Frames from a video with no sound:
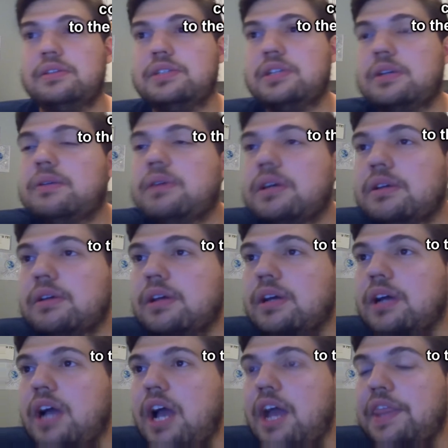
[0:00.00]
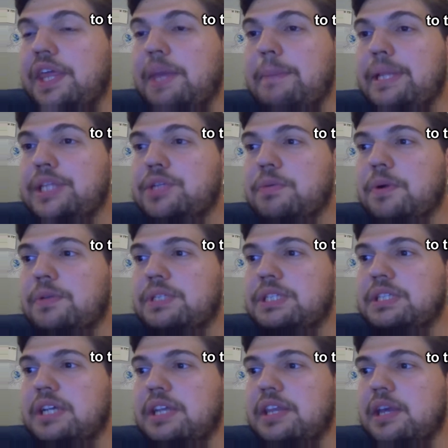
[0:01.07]
I think I meant to
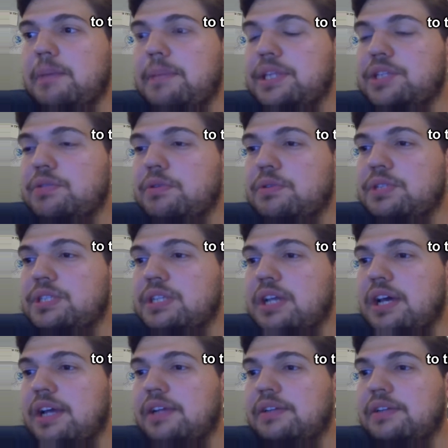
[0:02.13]
wrote Sinai.